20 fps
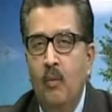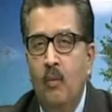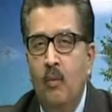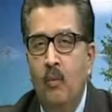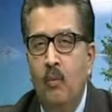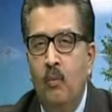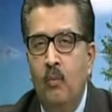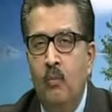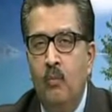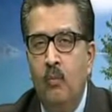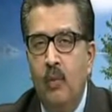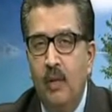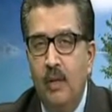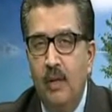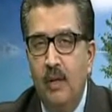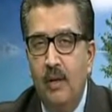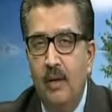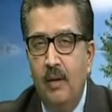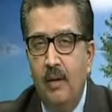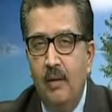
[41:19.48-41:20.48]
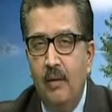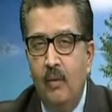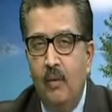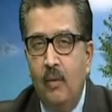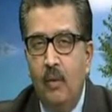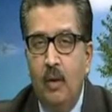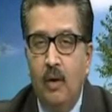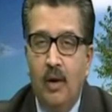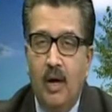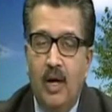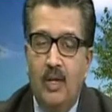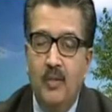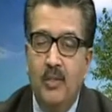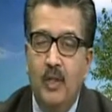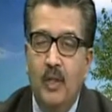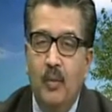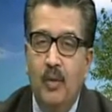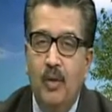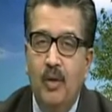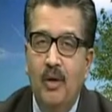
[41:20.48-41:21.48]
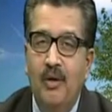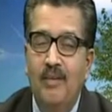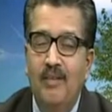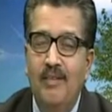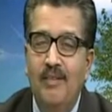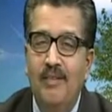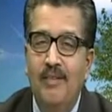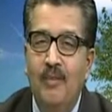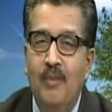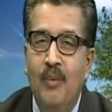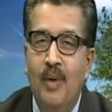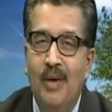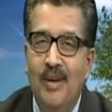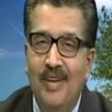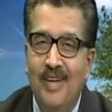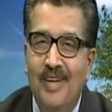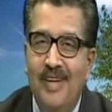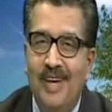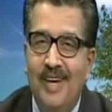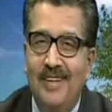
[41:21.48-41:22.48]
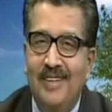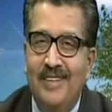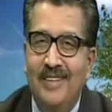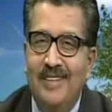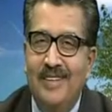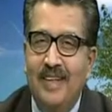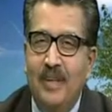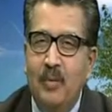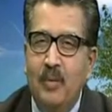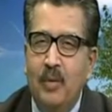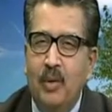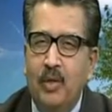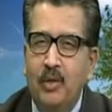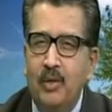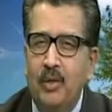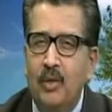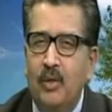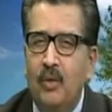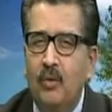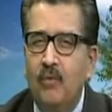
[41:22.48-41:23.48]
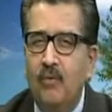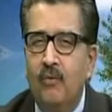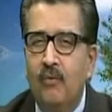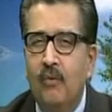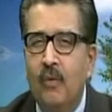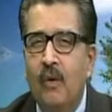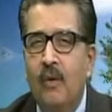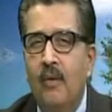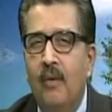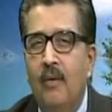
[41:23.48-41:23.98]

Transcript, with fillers: with the word Ashirvad, one gets the impression of